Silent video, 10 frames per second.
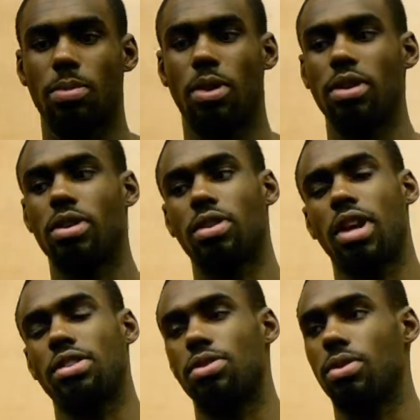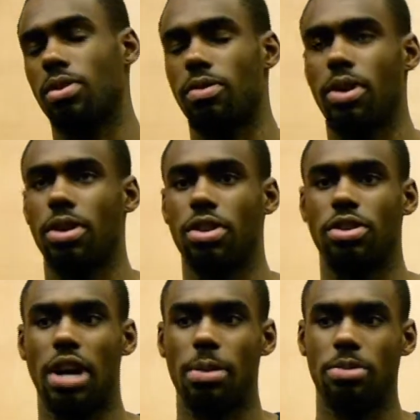Our young guys are doing a very good
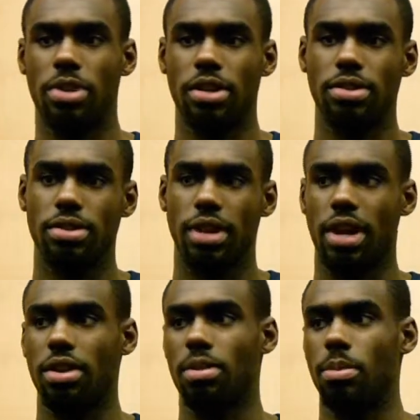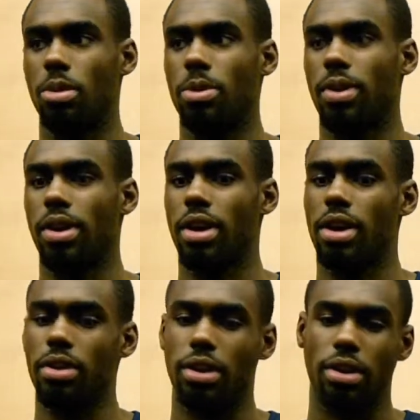job of just staying in the moment right
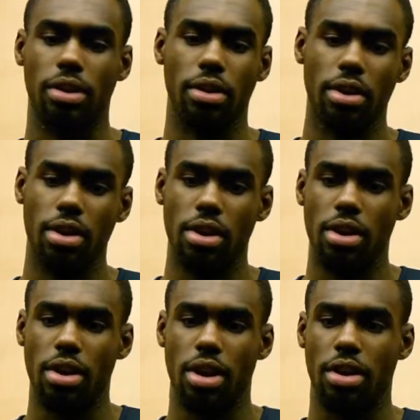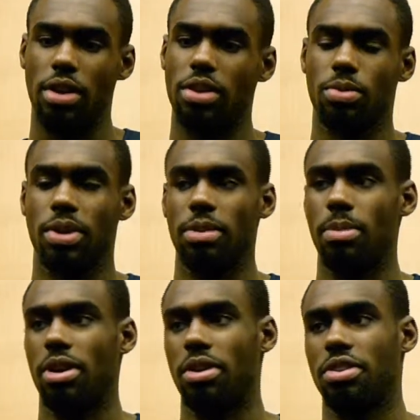now, and they just want to get
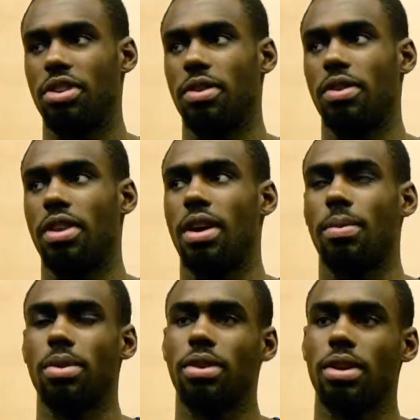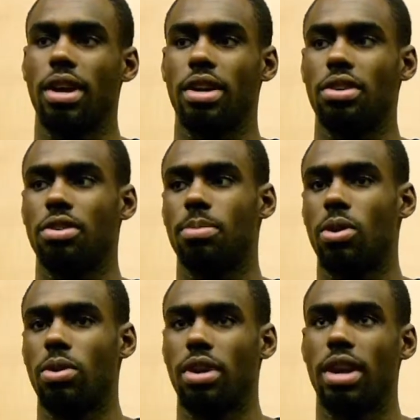better each and every day. We're looking at each
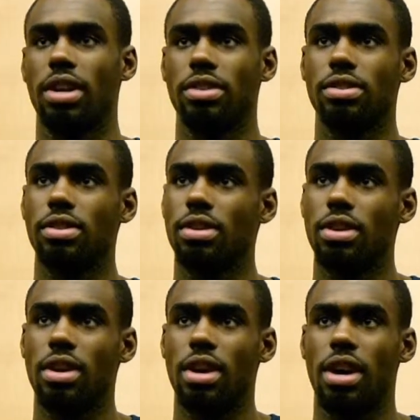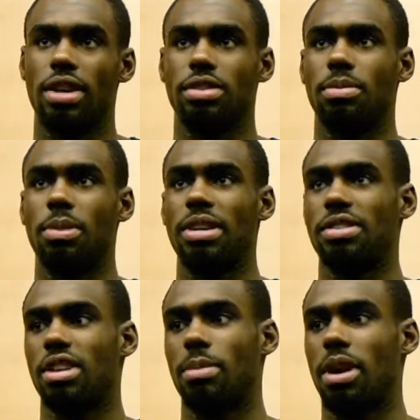opponent as the
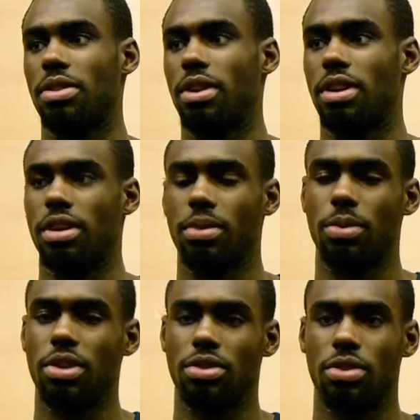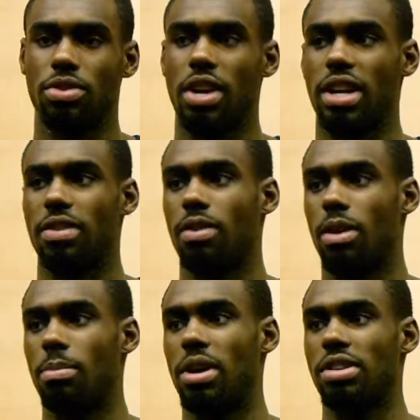best team out there, and we're just going to try to give
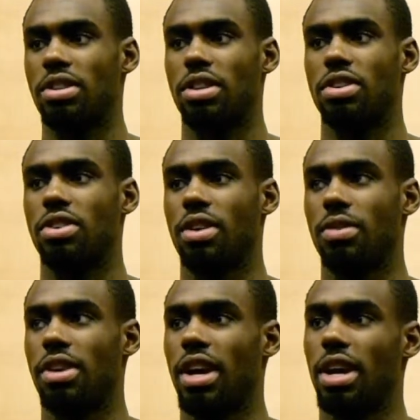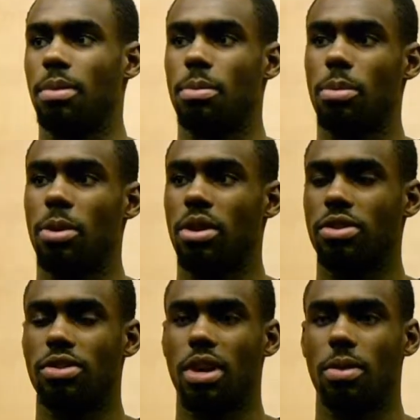our best each and every game and prepare the
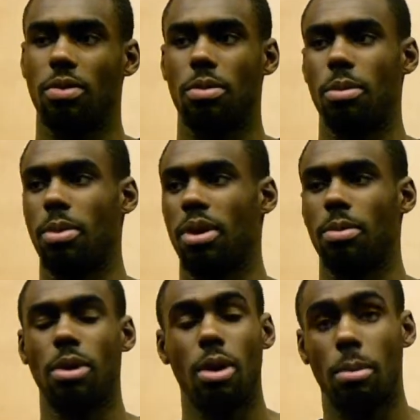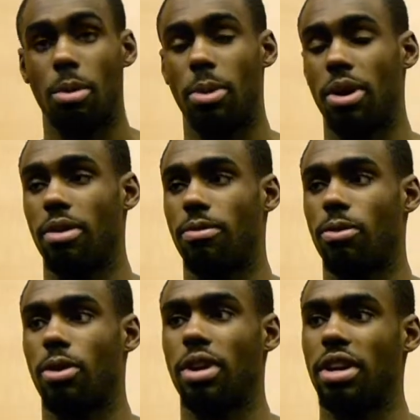same way we've been preparing
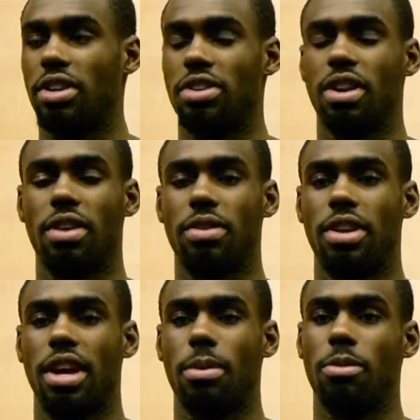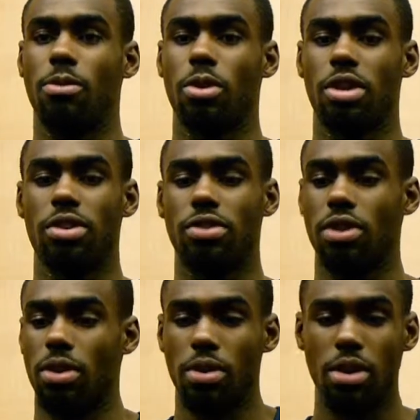for each and every game before this.
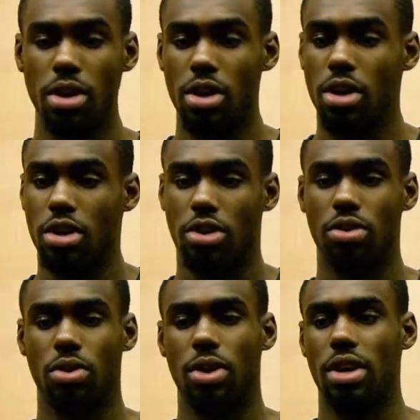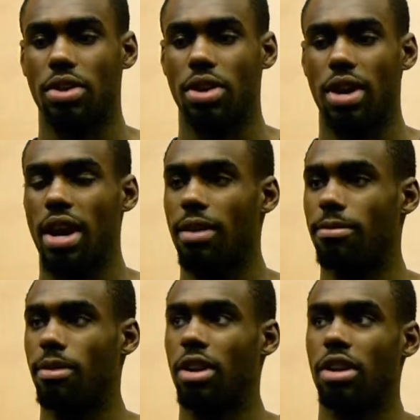So just going to go out there and have
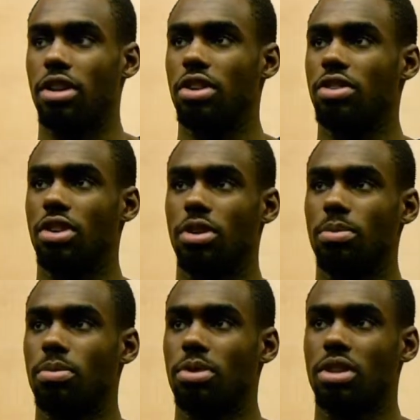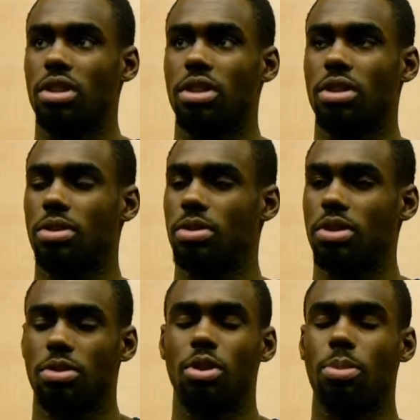fun, and just
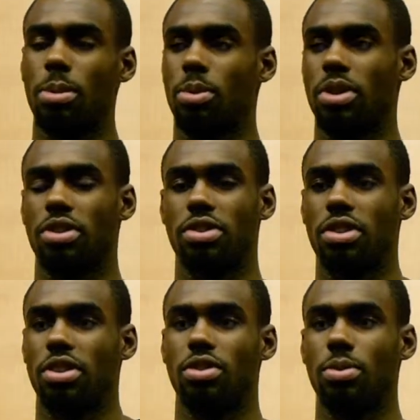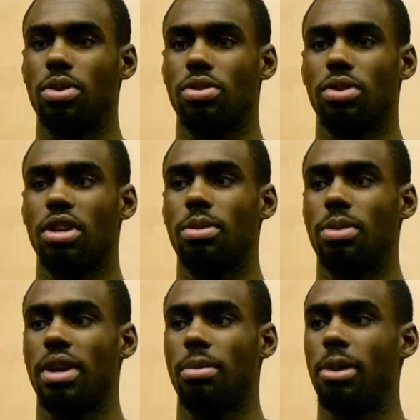you know, preparation is key, so we're just going to keep
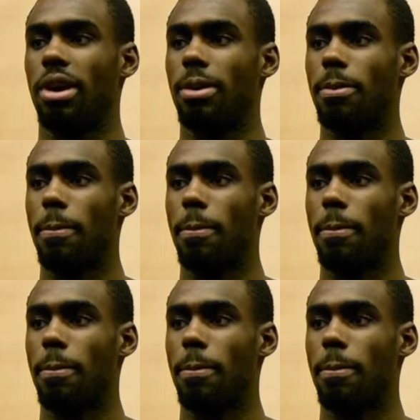that in mind.